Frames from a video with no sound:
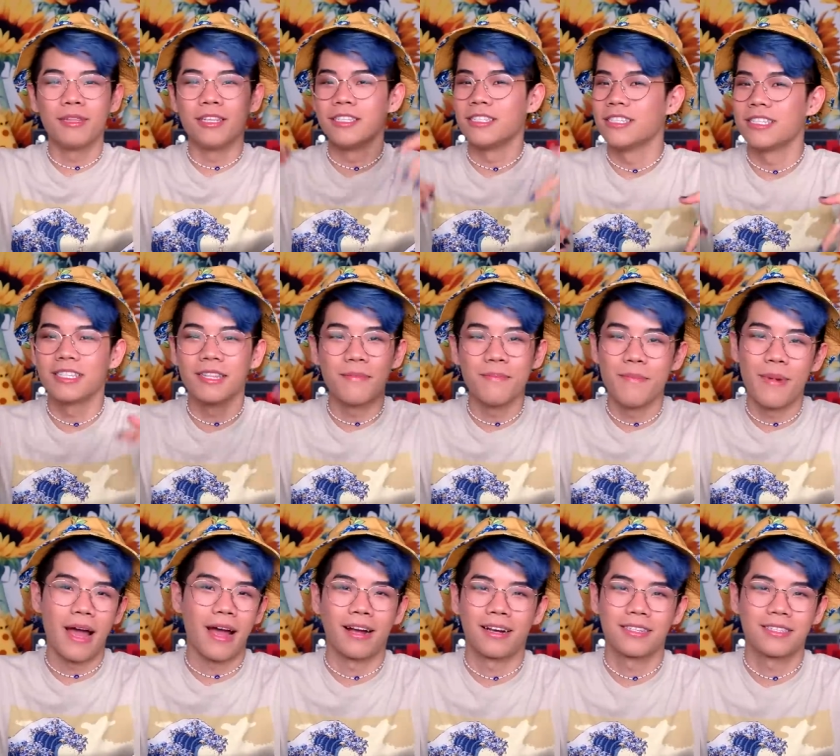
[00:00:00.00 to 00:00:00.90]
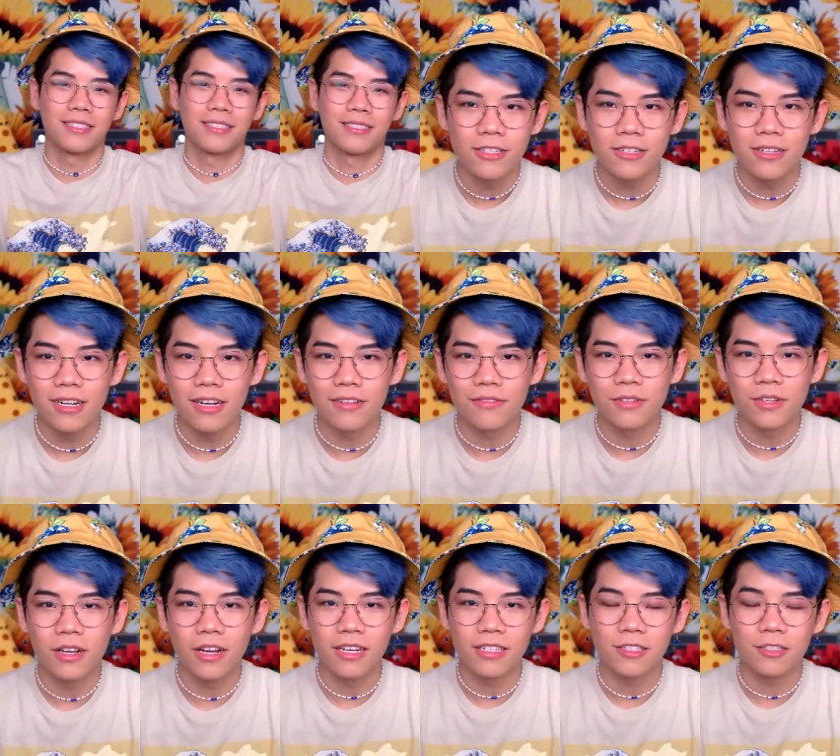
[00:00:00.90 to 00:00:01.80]
This is the max. So yeah, if
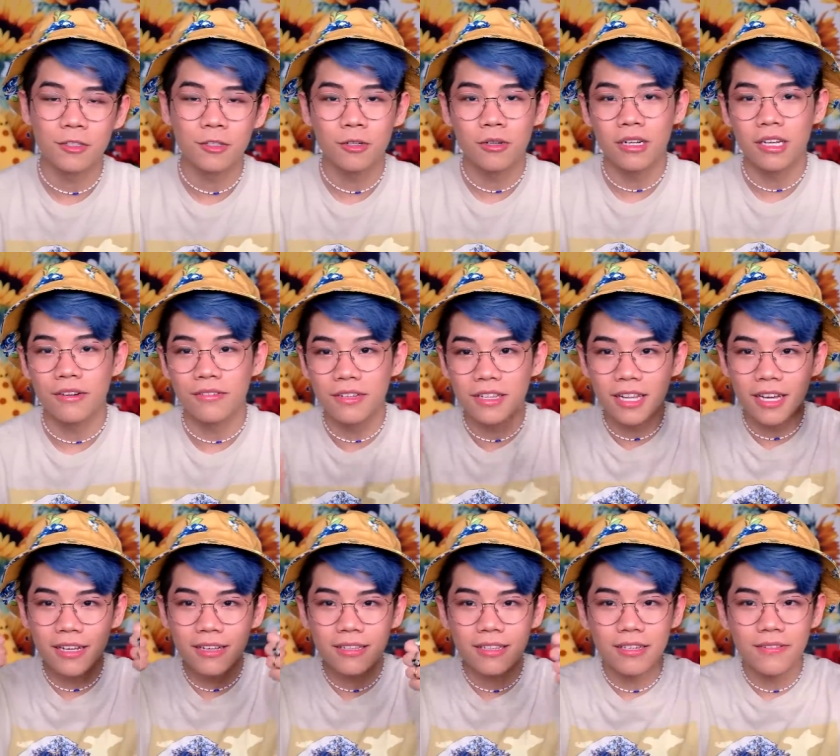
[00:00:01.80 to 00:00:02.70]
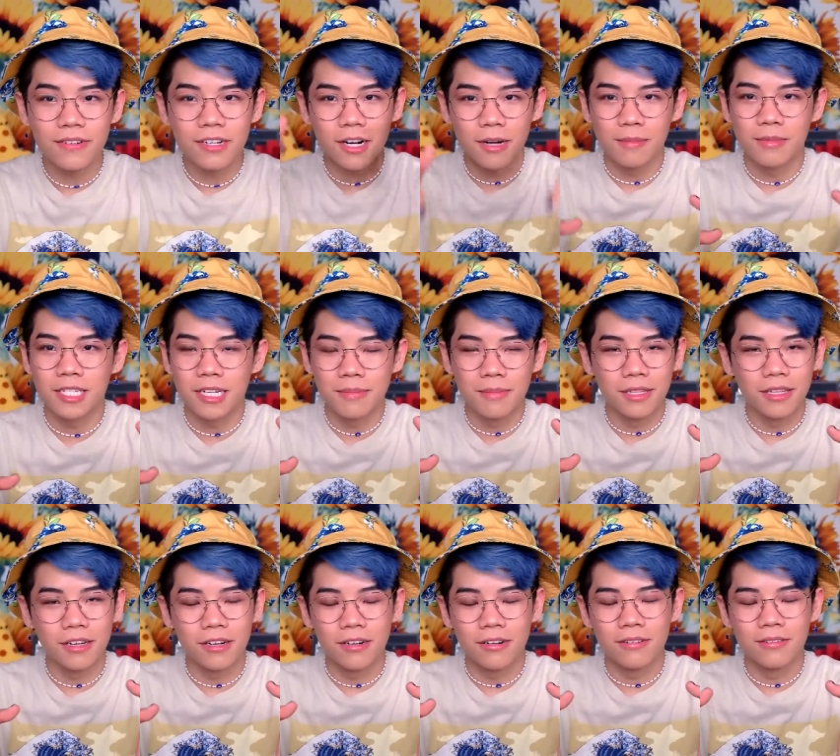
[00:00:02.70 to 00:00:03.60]
you guys enjoyed, give it a like, leave a comment down
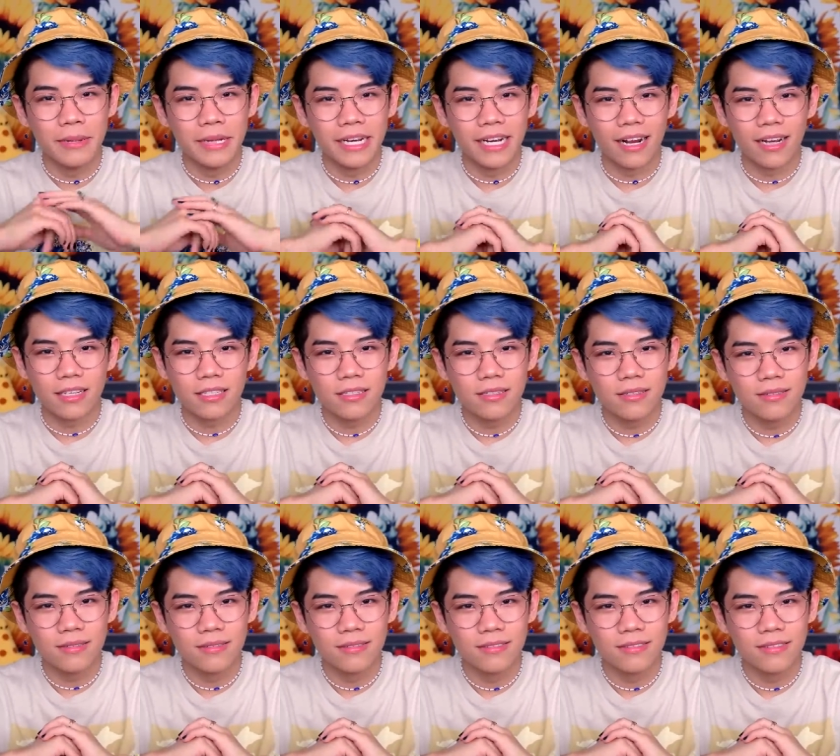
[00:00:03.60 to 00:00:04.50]
below. Be nice.